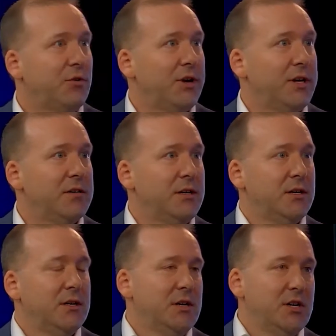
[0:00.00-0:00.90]
for you.
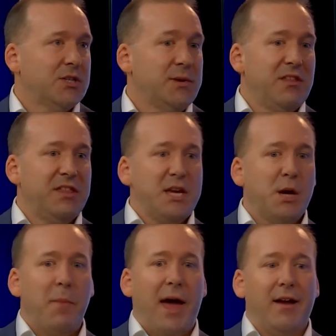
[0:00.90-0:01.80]
So when you think
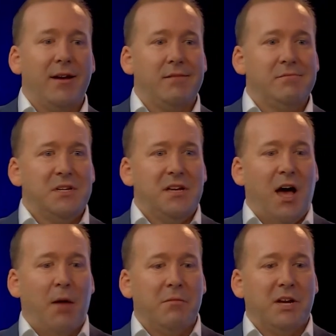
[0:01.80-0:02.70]
about it,
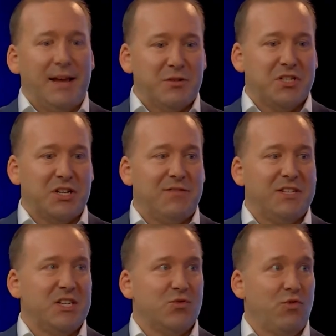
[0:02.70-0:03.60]
cloud
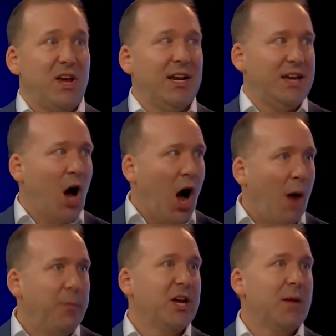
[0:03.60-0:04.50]
services really are
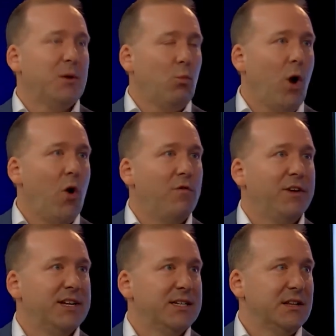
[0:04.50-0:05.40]
becoming
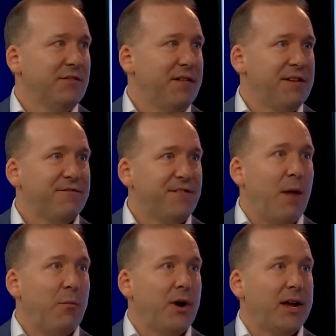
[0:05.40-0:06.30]
woven into the very
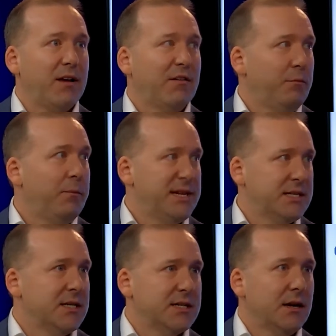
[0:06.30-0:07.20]
fabric of
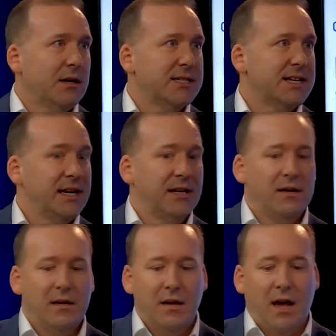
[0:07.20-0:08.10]
business and IT
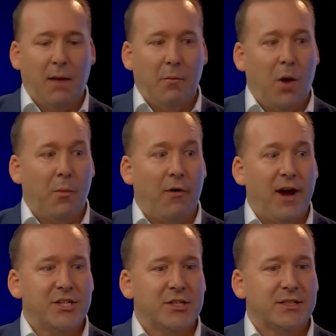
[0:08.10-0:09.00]

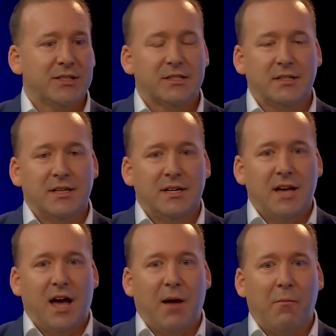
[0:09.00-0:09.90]
operations.
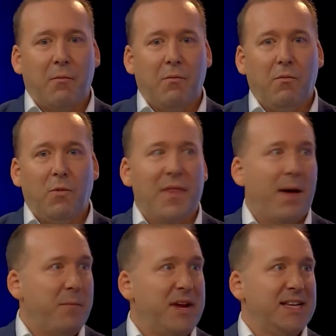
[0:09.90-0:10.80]
What
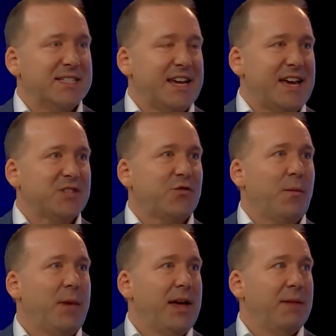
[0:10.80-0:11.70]
that means, I guess,
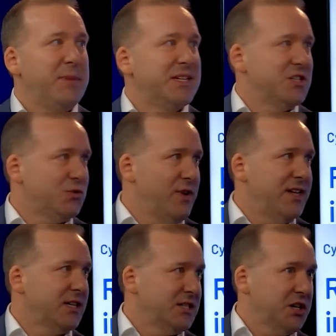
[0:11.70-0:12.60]
from a business
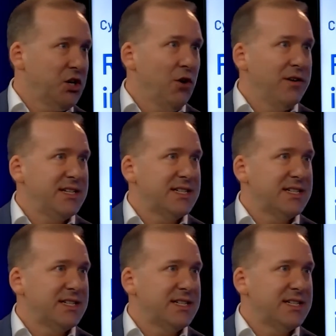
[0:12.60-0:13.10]
risk and security